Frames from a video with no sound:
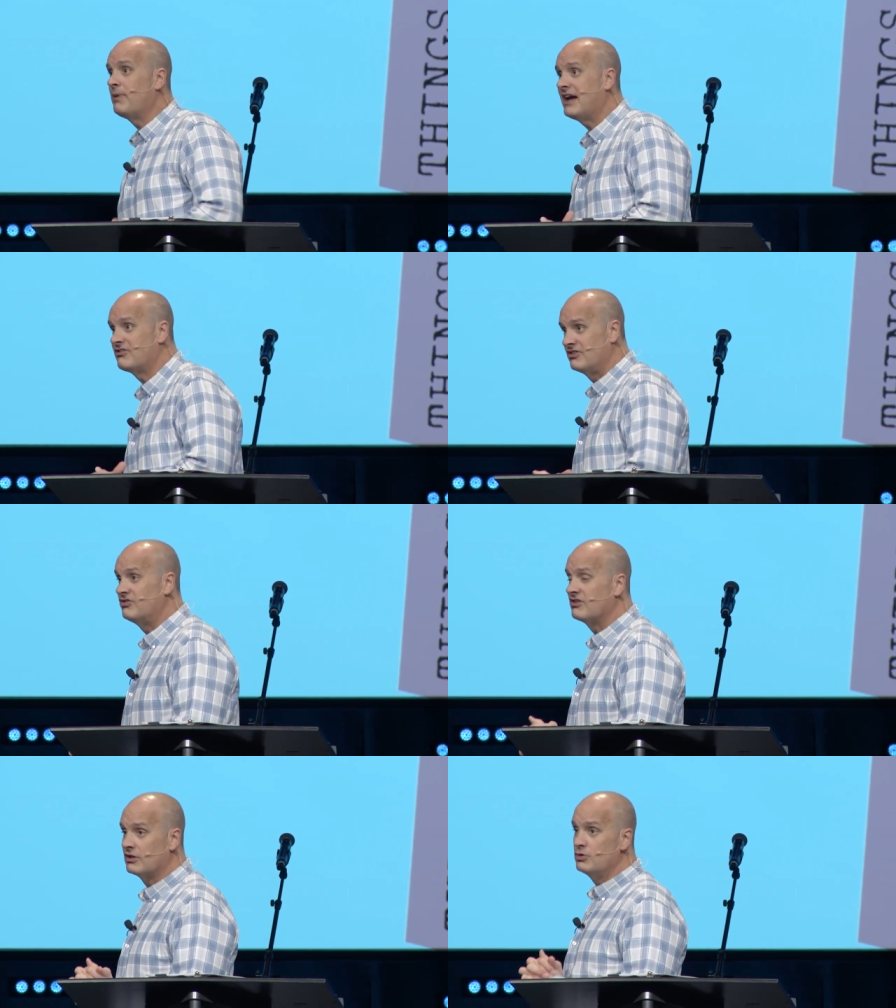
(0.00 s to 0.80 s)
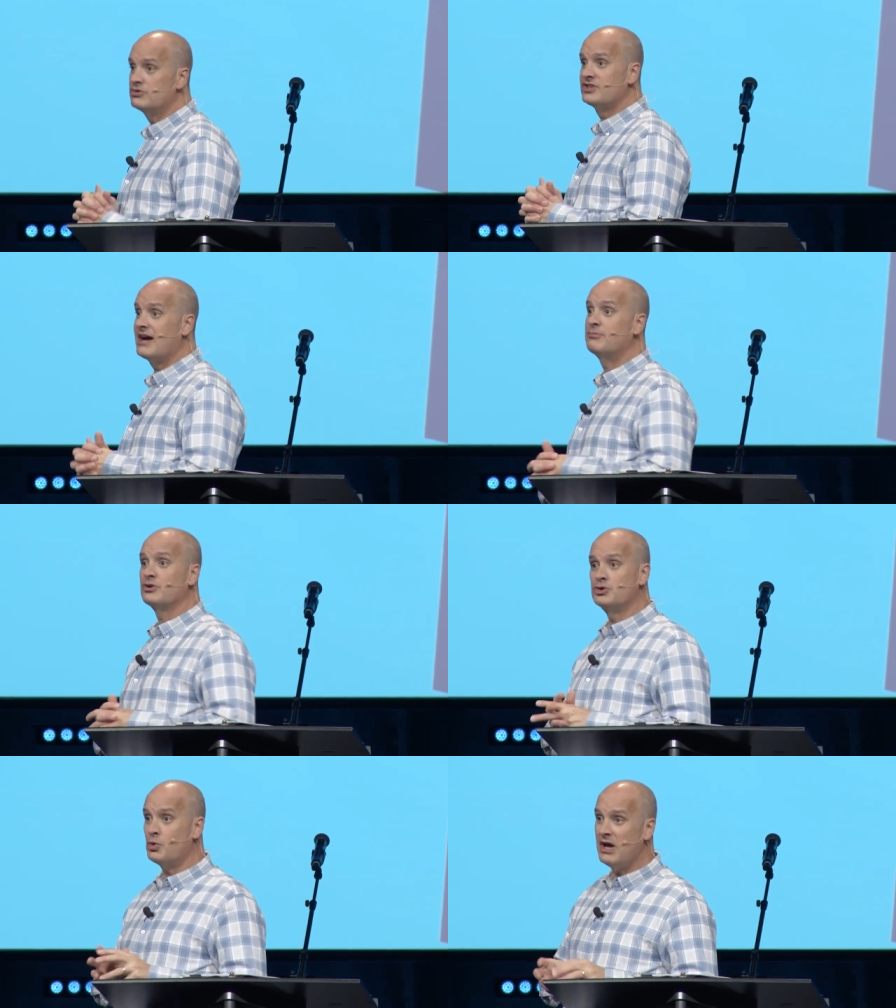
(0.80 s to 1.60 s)
passage in Luke chapter
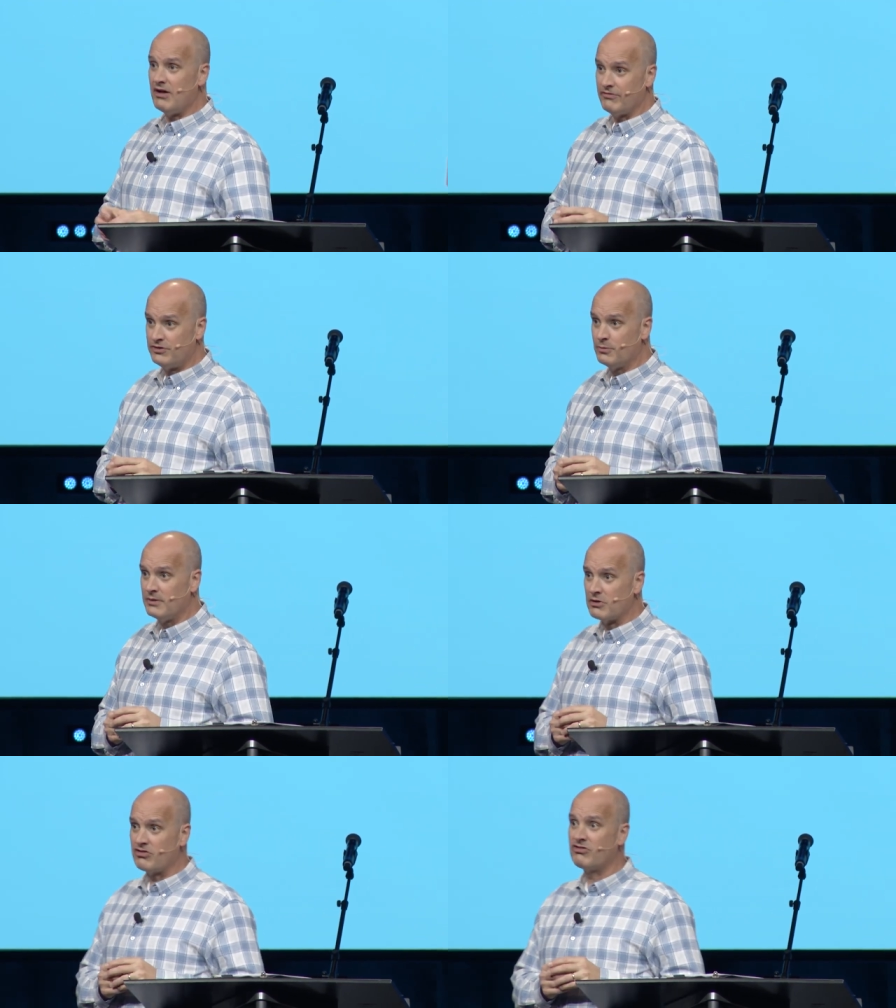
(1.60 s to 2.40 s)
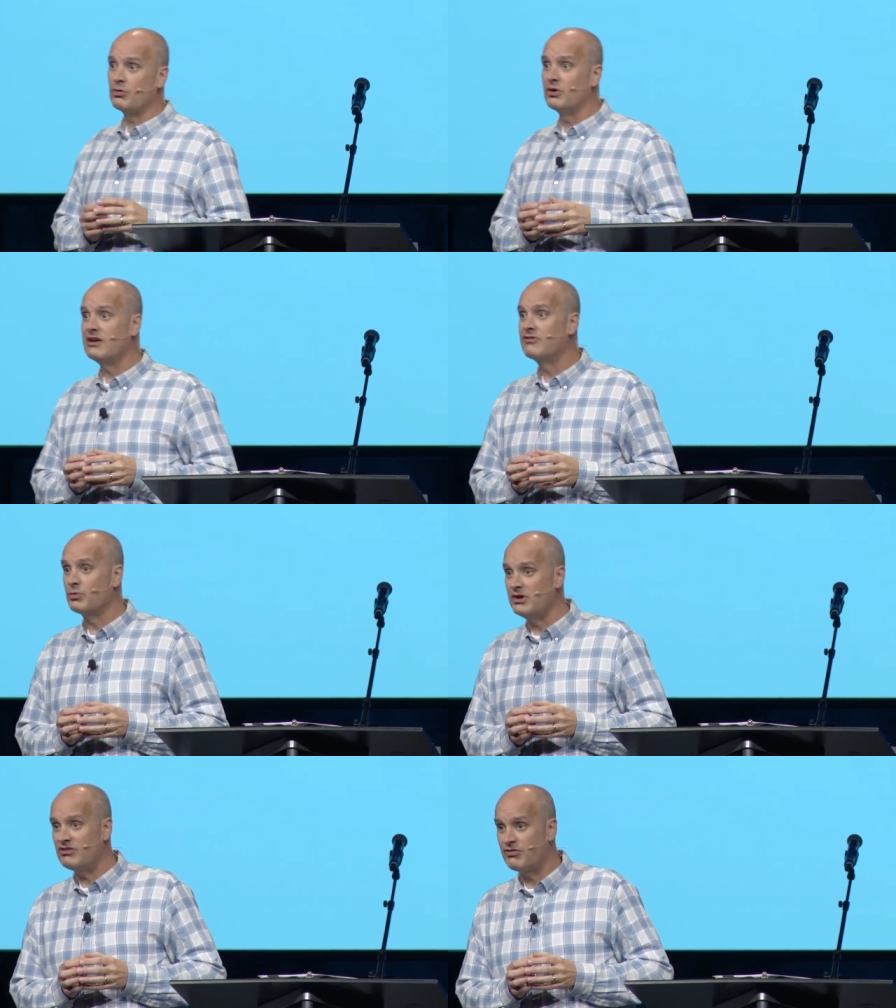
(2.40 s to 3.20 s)
twelve. You remember the story of the
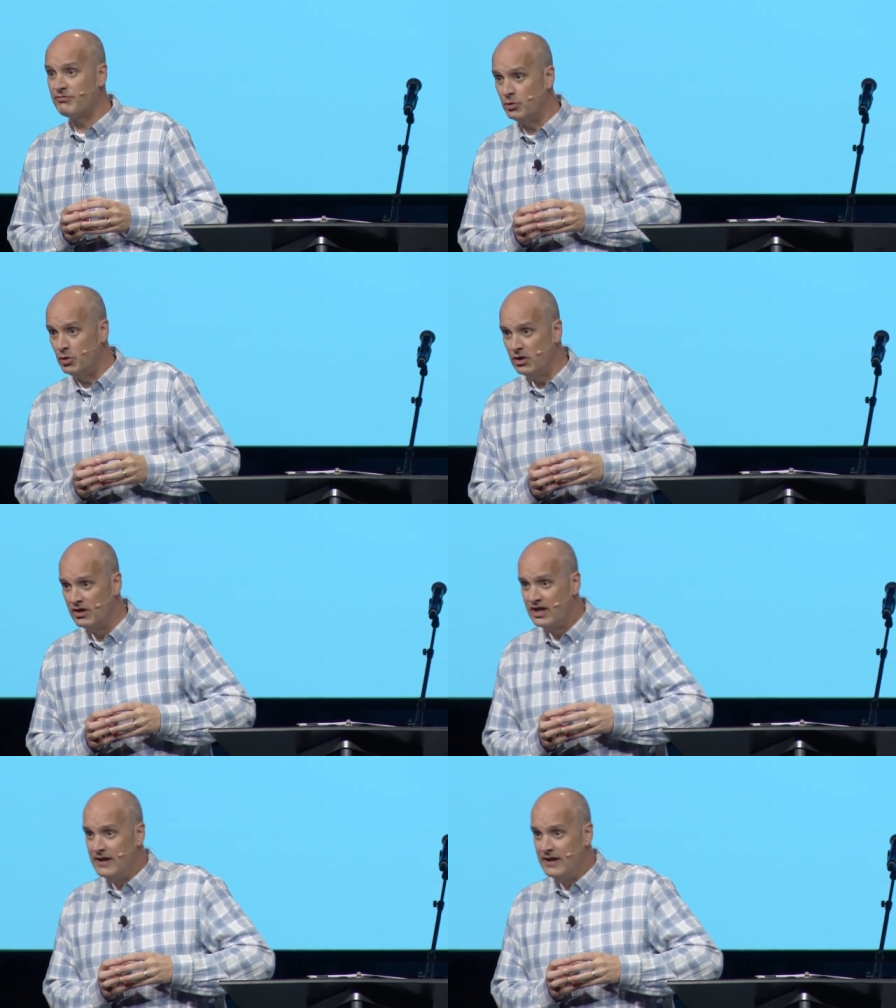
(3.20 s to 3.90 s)
rich fool?